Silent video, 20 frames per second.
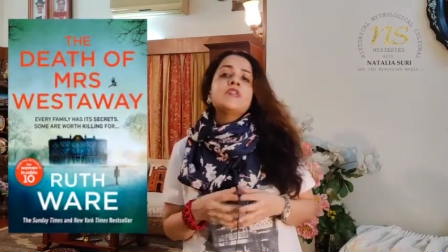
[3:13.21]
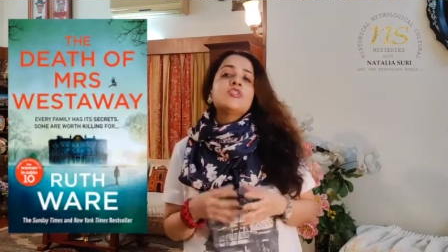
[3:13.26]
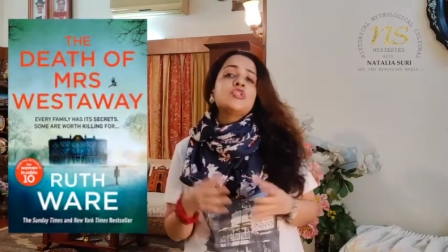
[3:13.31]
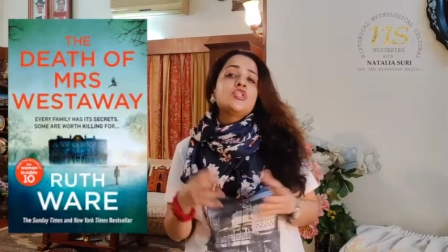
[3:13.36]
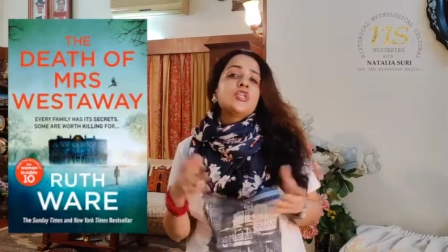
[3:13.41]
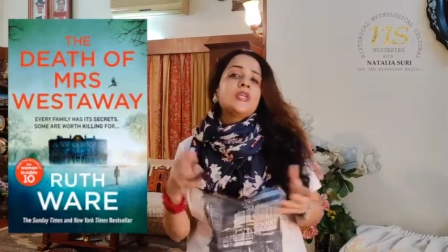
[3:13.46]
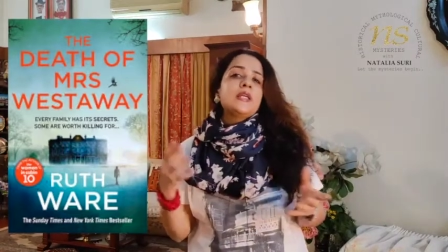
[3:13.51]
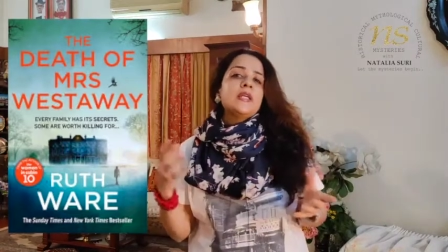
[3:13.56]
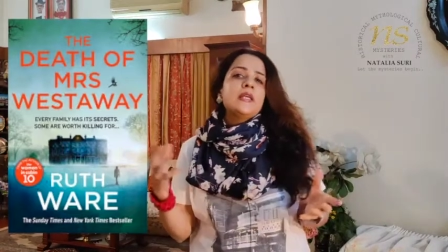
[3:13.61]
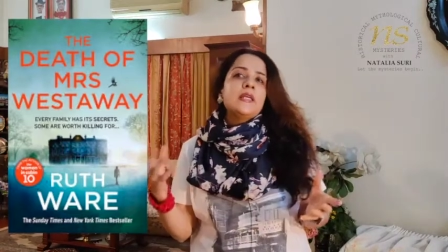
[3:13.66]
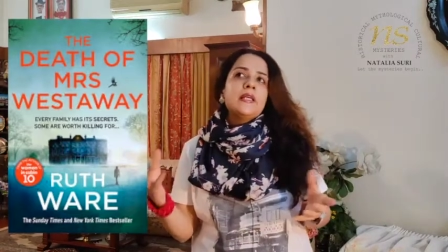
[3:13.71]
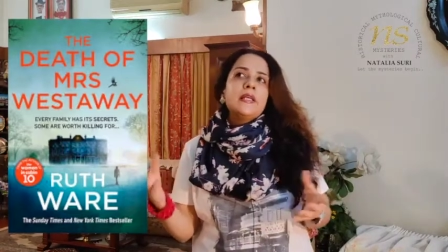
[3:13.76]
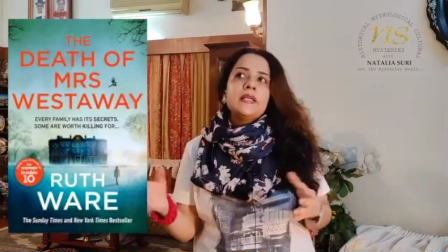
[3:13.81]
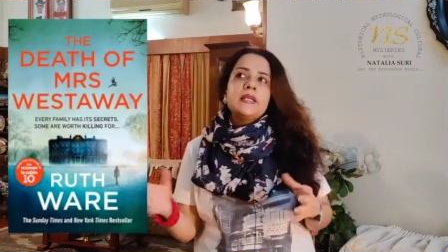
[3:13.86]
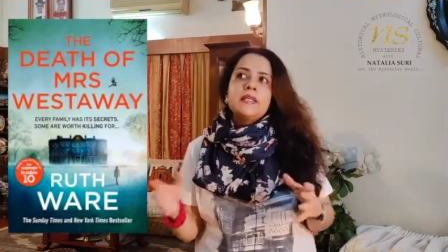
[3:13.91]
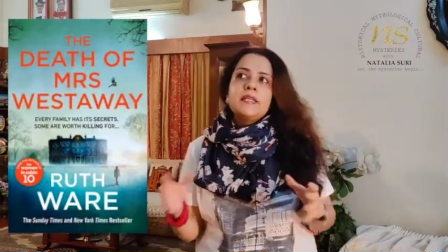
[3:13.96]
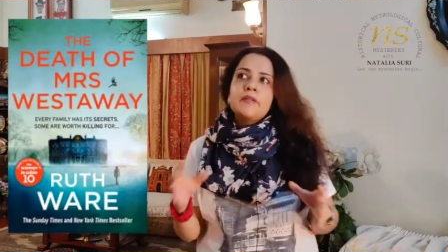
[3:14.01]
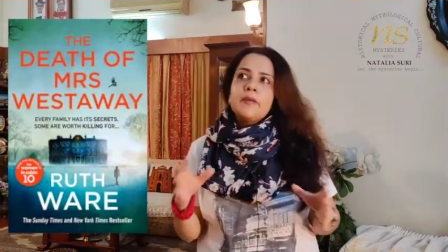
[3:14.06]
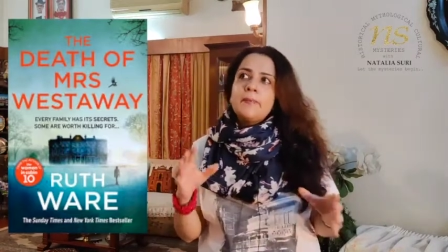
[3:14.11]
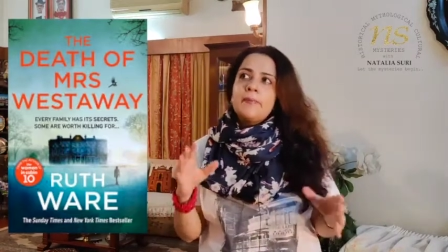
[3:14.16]
she
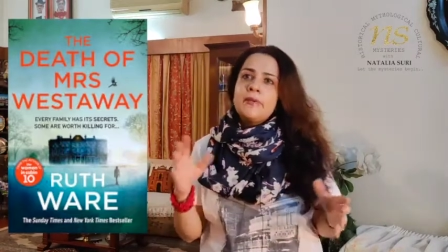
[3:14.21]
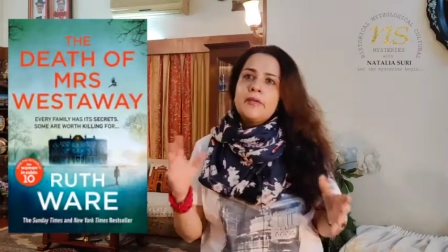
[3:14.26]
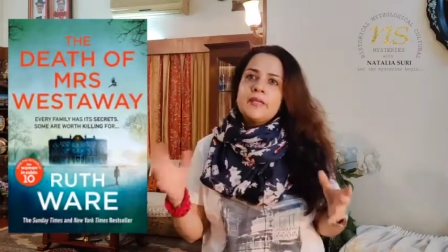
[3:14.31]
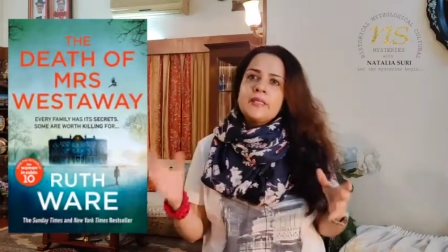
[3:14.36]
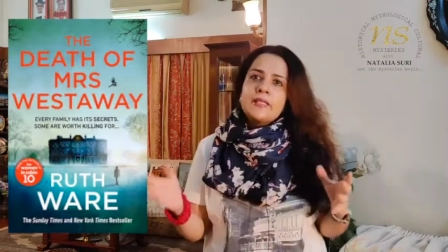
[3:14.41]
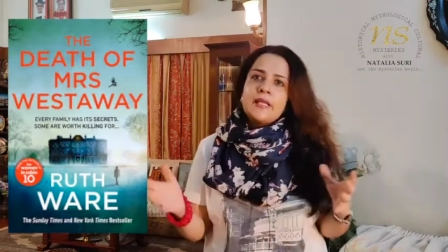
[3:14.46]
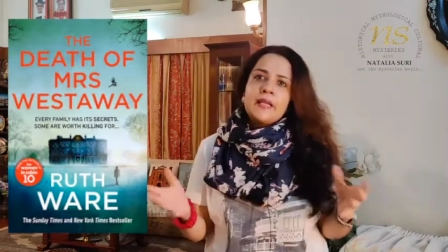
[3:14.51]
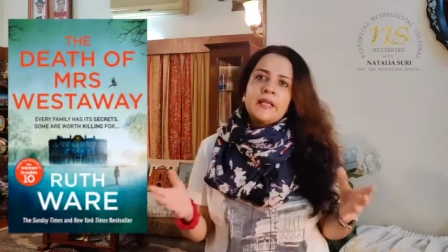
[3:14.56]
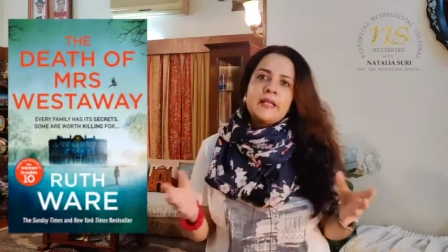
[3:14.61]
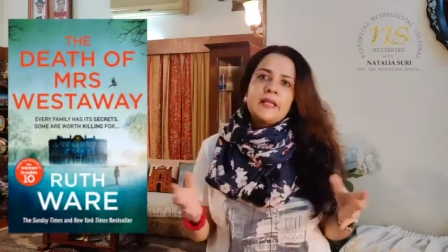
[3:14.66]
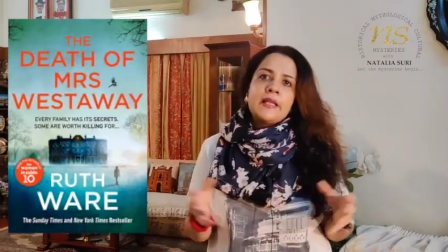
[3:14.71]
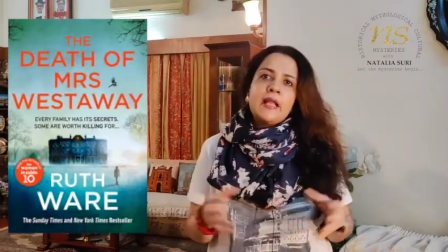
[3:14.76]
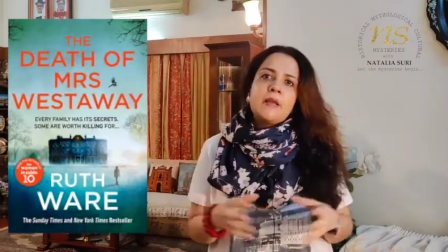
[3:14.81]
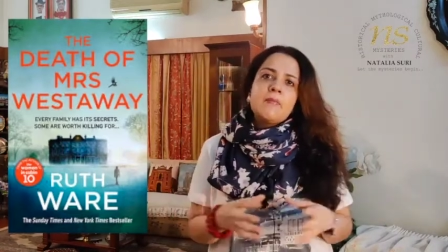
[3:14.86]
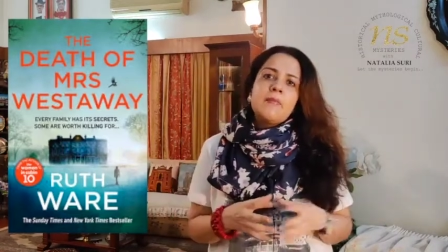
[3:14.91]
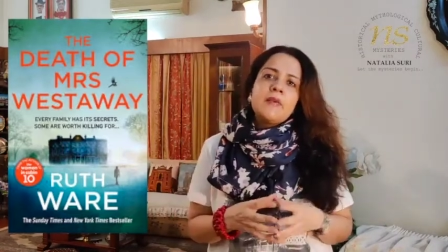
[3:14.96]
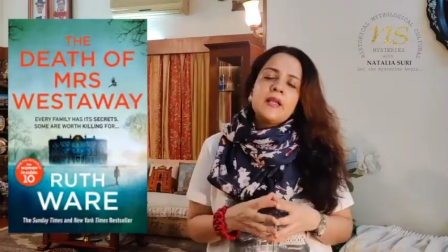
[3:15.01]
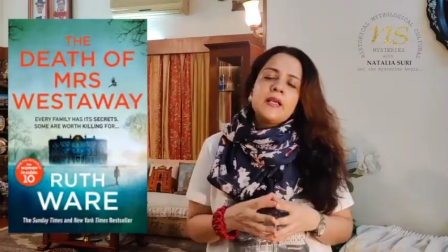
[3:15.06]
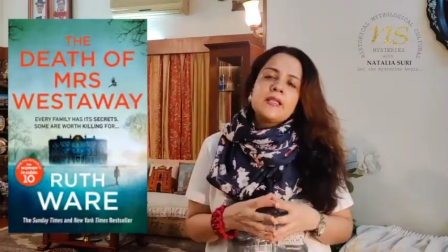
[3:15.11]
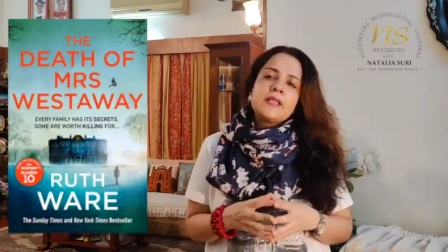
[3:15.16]
is, appears like that
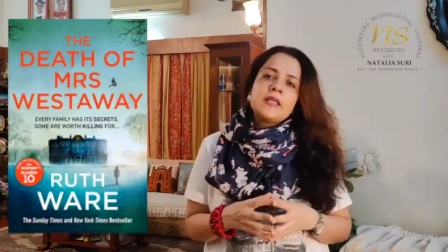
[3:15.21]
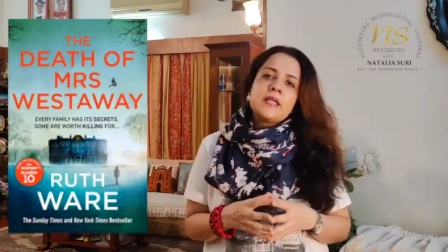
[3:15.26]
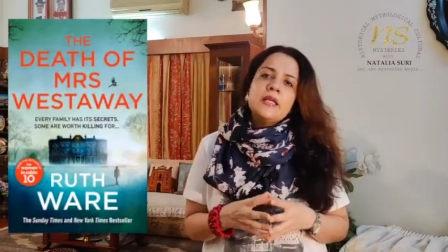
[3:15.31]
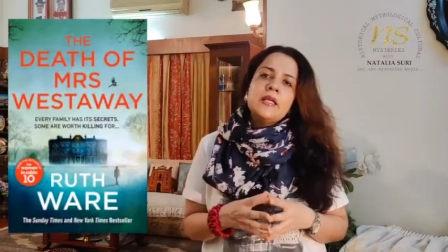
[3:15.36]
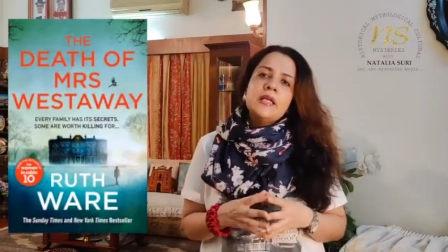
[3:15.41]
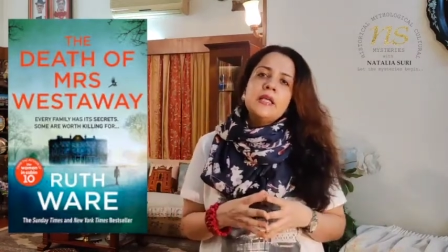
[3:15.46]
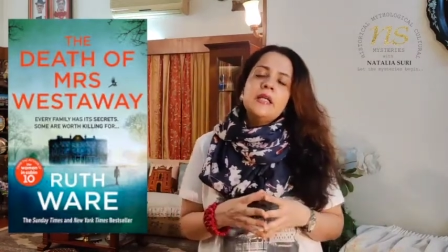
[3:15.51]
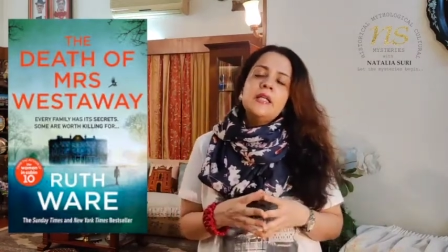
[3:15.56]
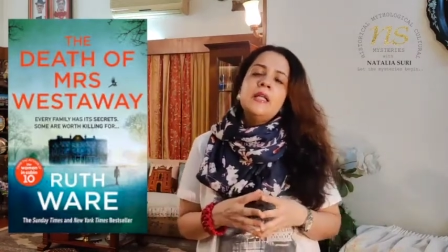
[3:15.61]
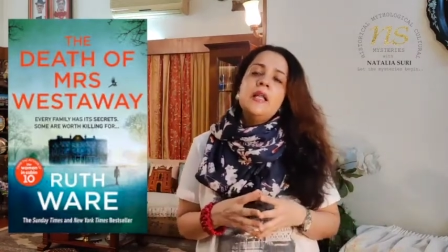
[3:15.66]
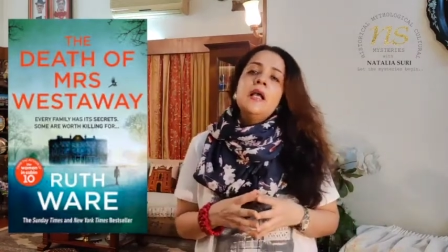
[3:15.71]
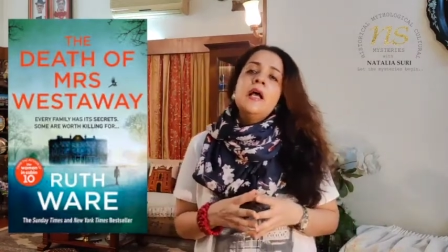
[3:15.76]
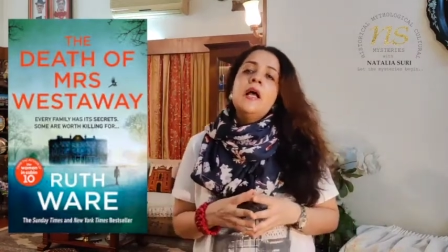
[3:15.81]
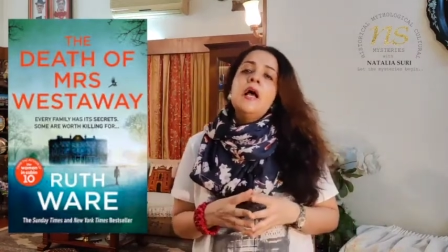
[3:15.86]
helpless girl.